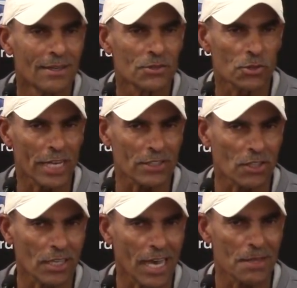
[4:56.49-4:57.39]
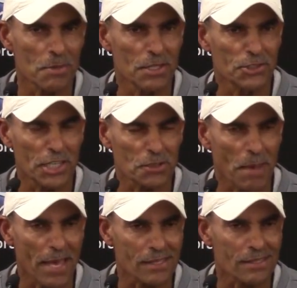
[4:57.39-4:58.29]
So that's going to kind of be the chess
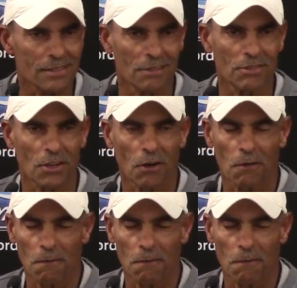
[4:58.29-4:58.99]
match of it all.